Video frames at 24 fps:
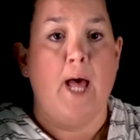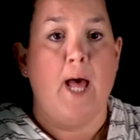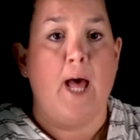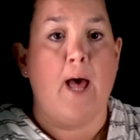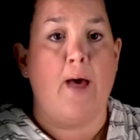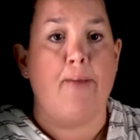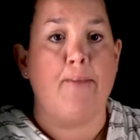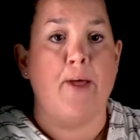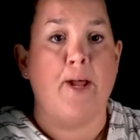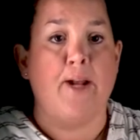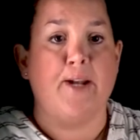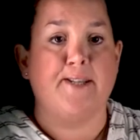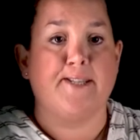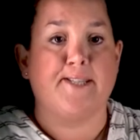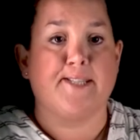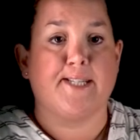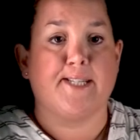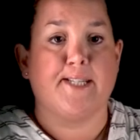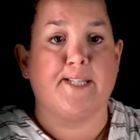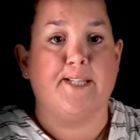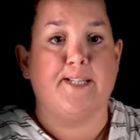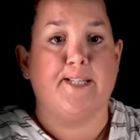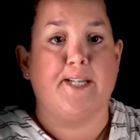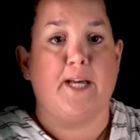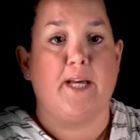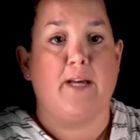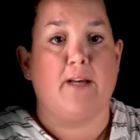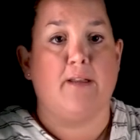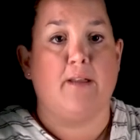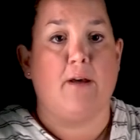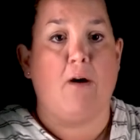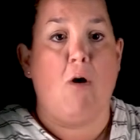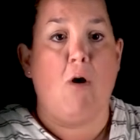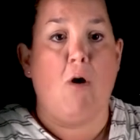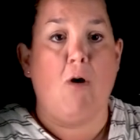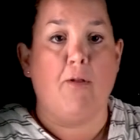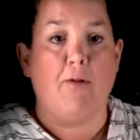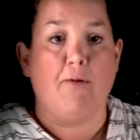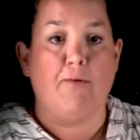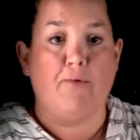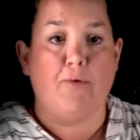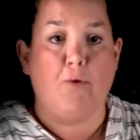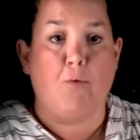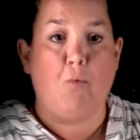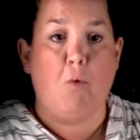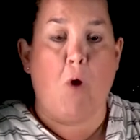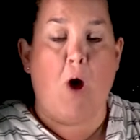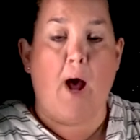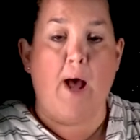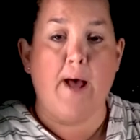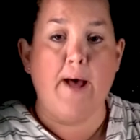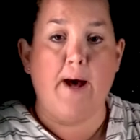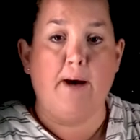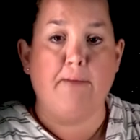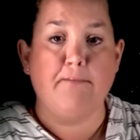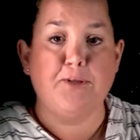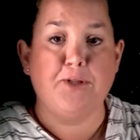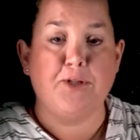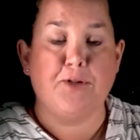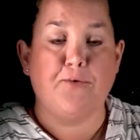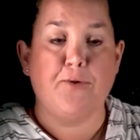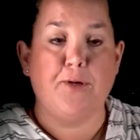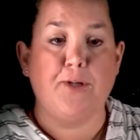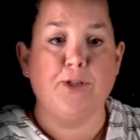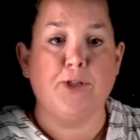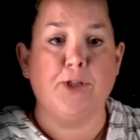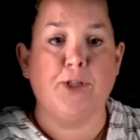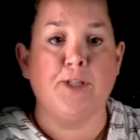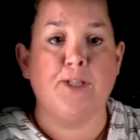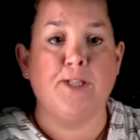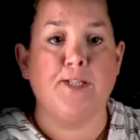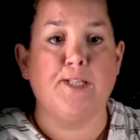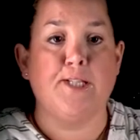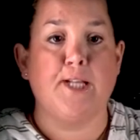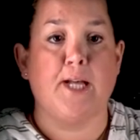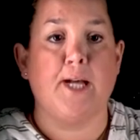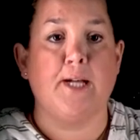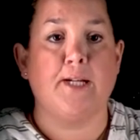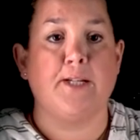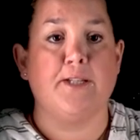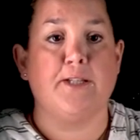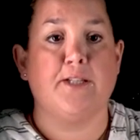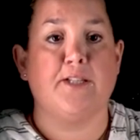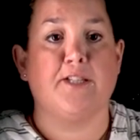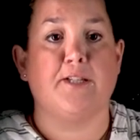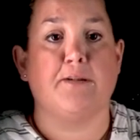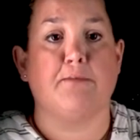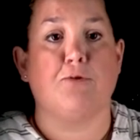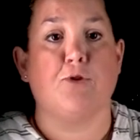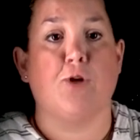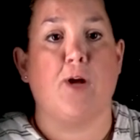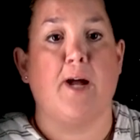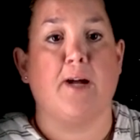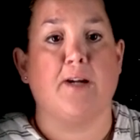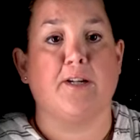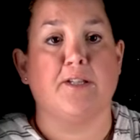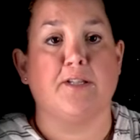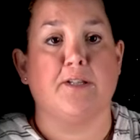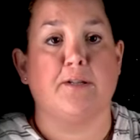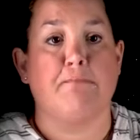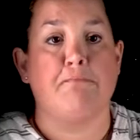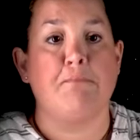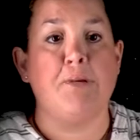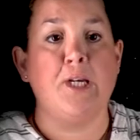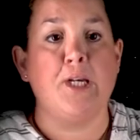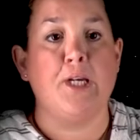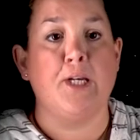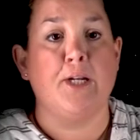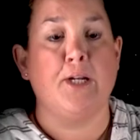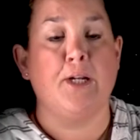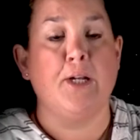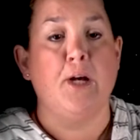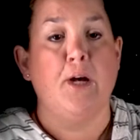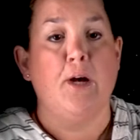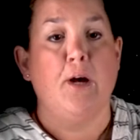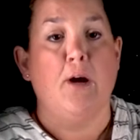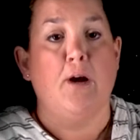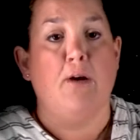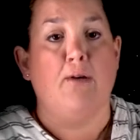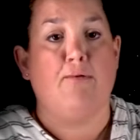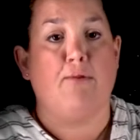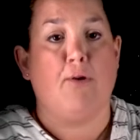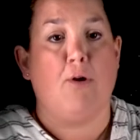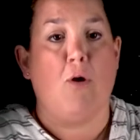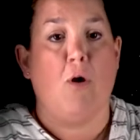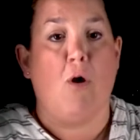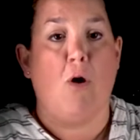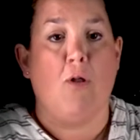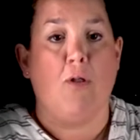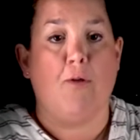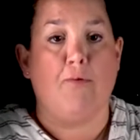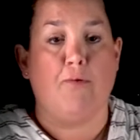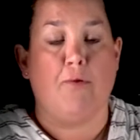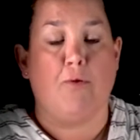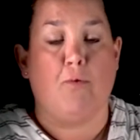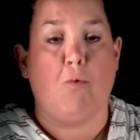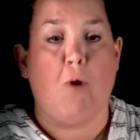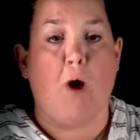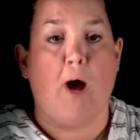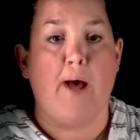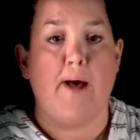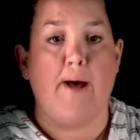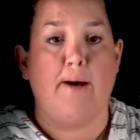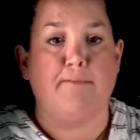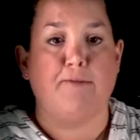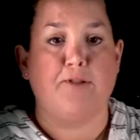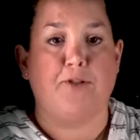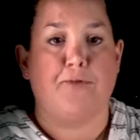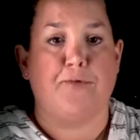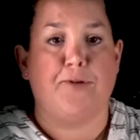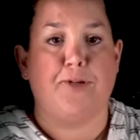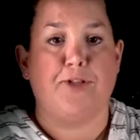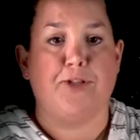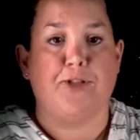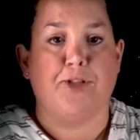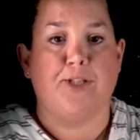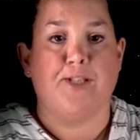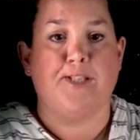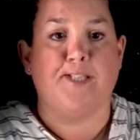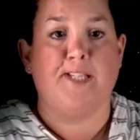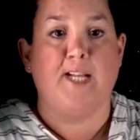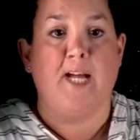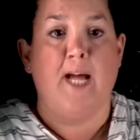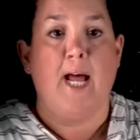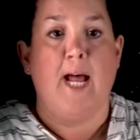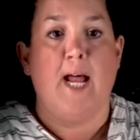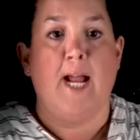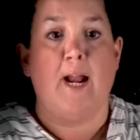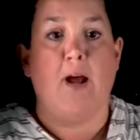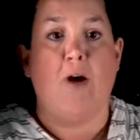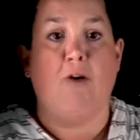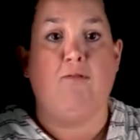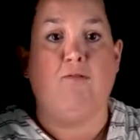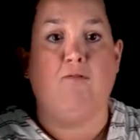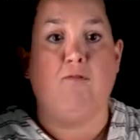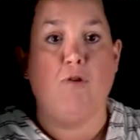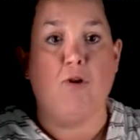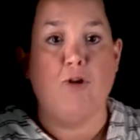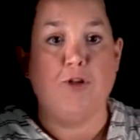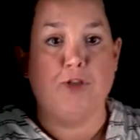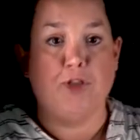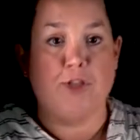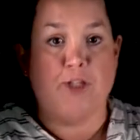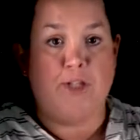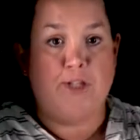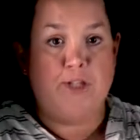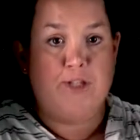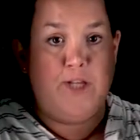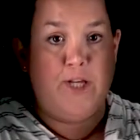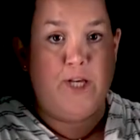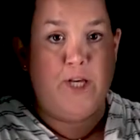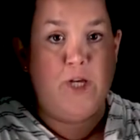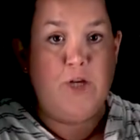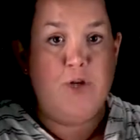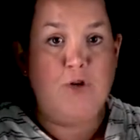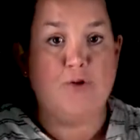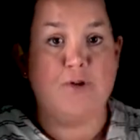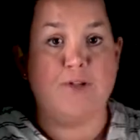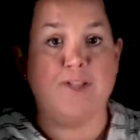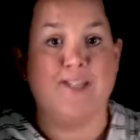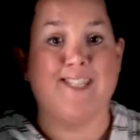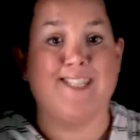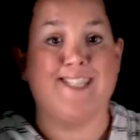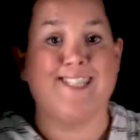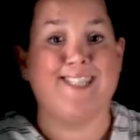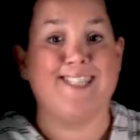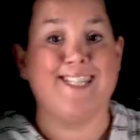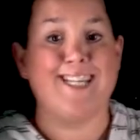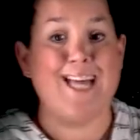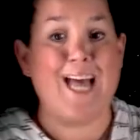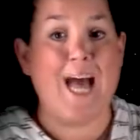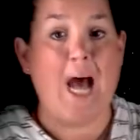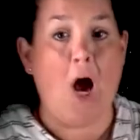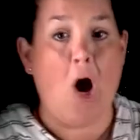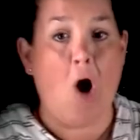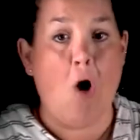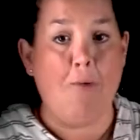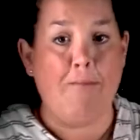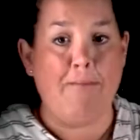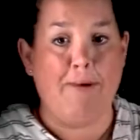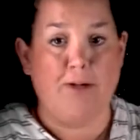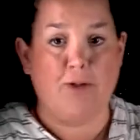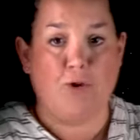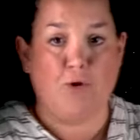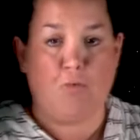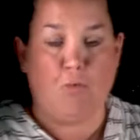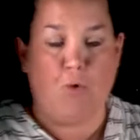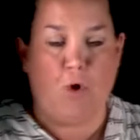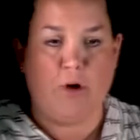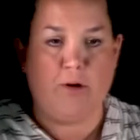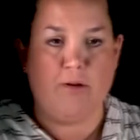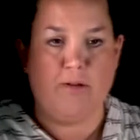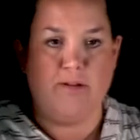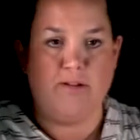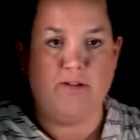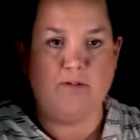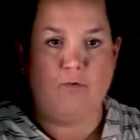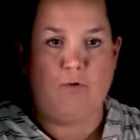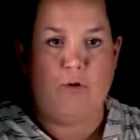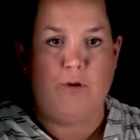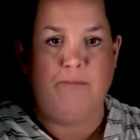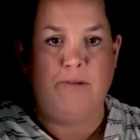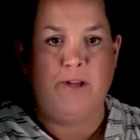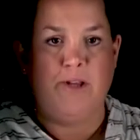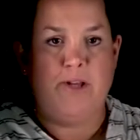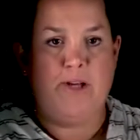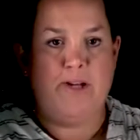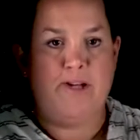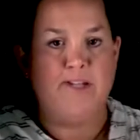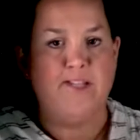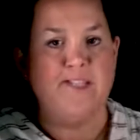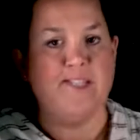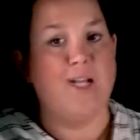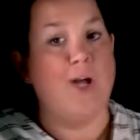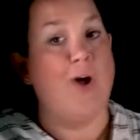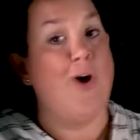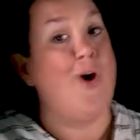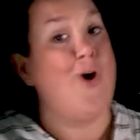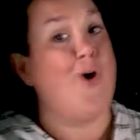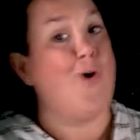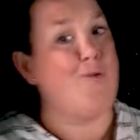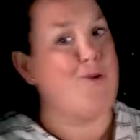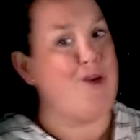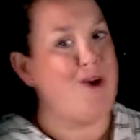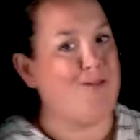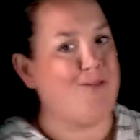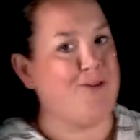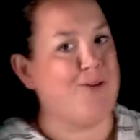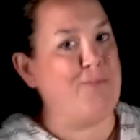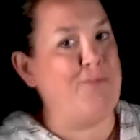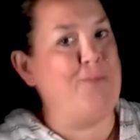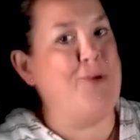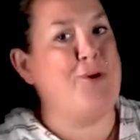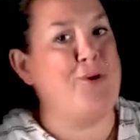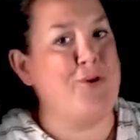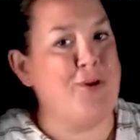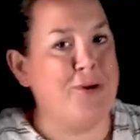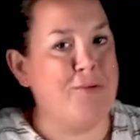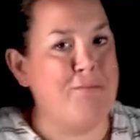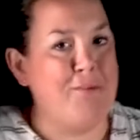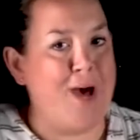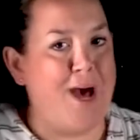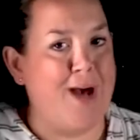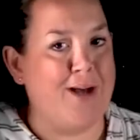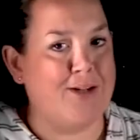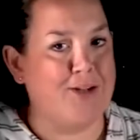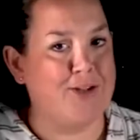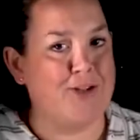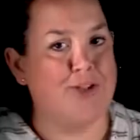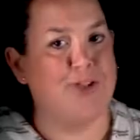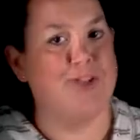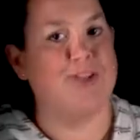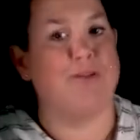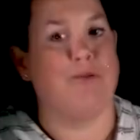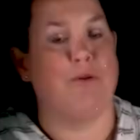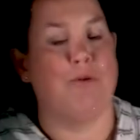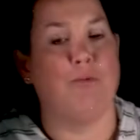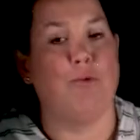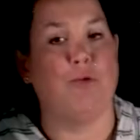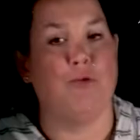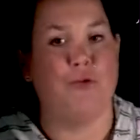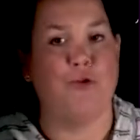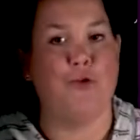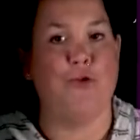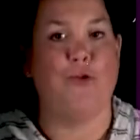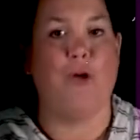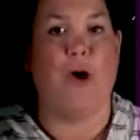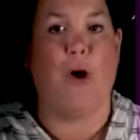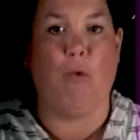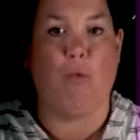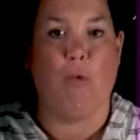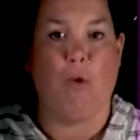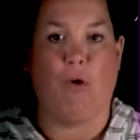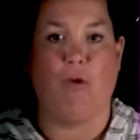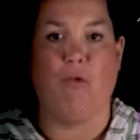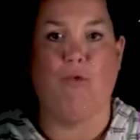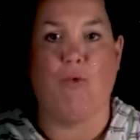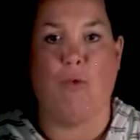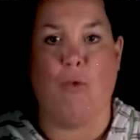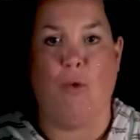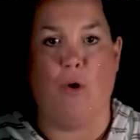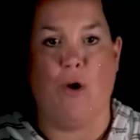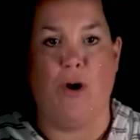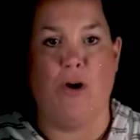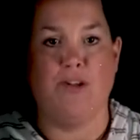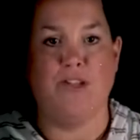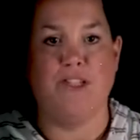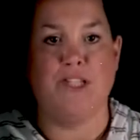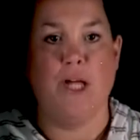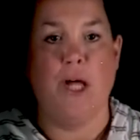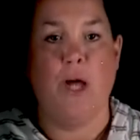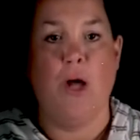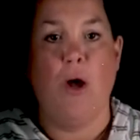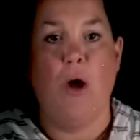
And then it's going to take all of the y observations and subtract the mean for all of the y observations. Now, fortunately, you can see how much work this formula is. We have computing packages that will do that work for us.